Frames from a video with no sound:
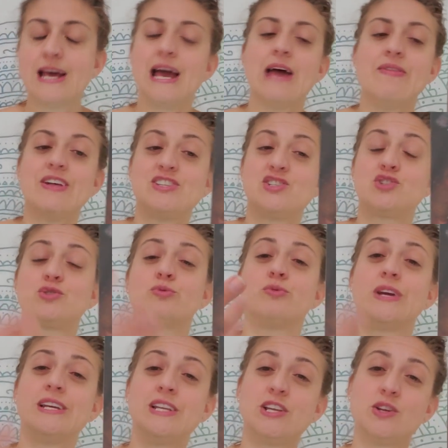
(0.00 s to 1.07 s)
And that's
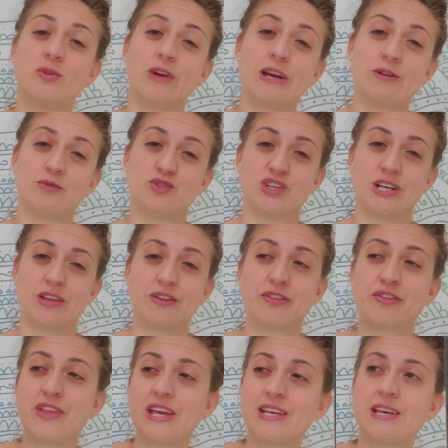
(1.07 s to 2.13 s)
draining your energy.
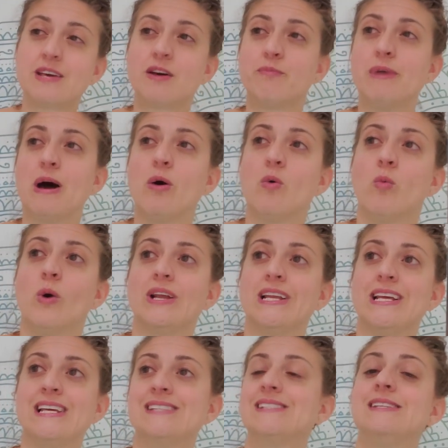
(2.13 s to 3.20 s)
Thinking about what
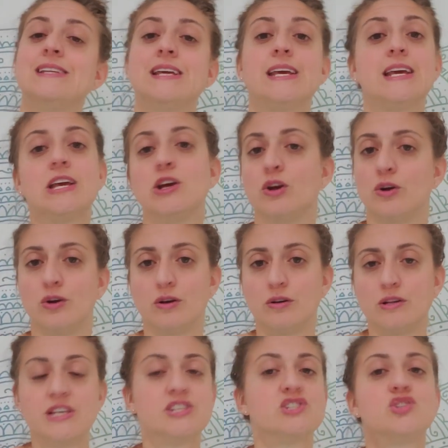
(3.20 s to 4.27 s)
isn't here
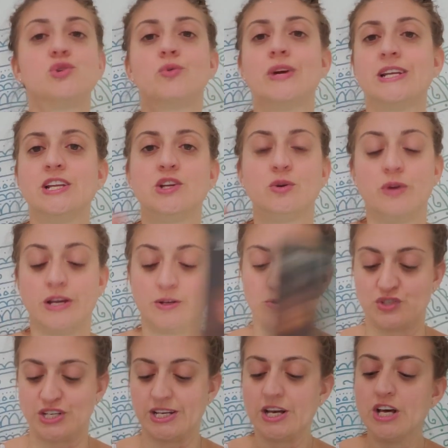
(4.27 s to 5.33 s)
is draining your
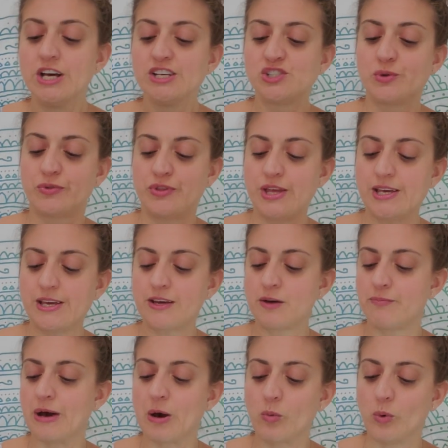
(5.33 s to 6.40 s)
energy. So thinking
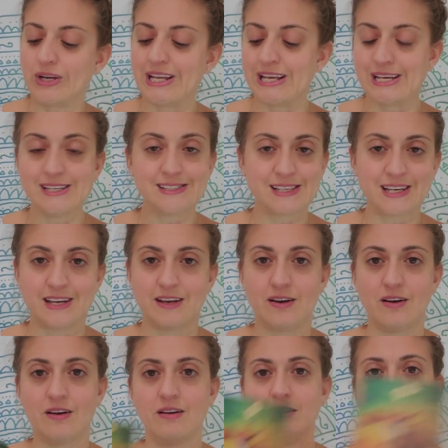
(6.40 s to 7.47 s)
about what is
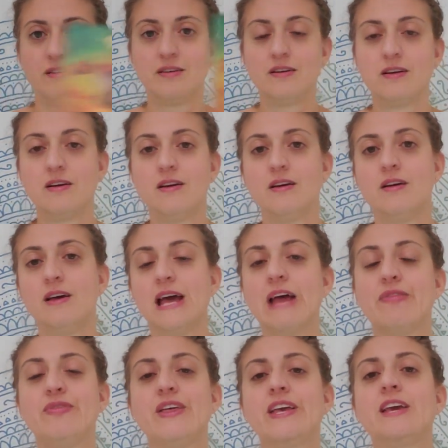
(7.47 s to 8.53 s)
here
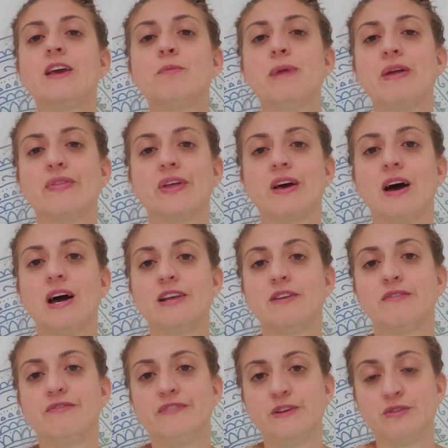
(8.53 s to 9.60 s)
and thinking about the kind
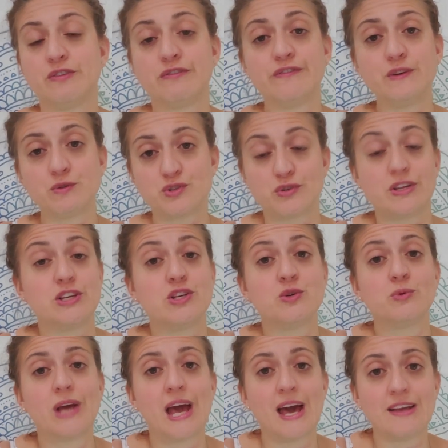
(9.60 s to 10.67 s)
of the future that you
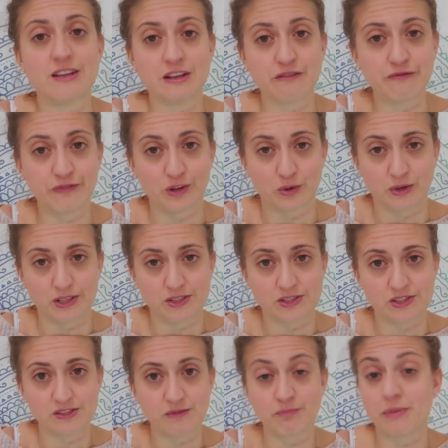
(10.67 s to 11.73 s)
can
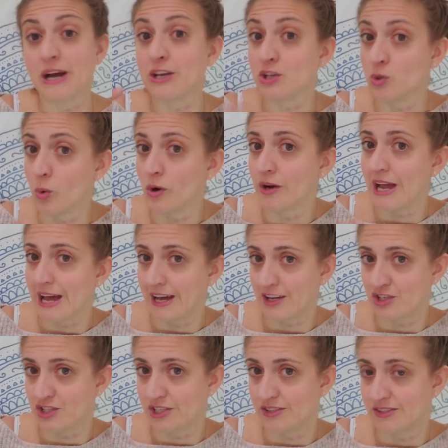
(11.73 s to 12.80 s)
influence by your
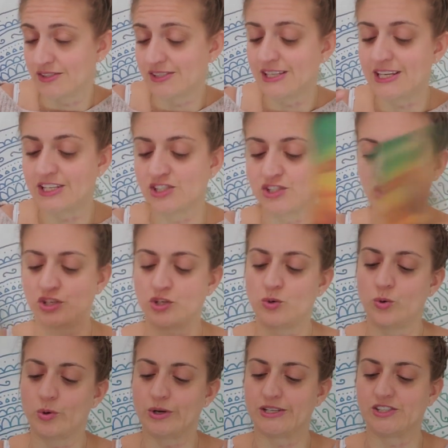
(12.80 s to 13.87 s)
actions is the
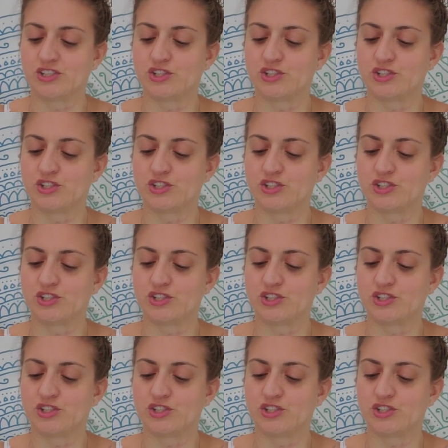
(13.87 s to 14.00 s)
cure and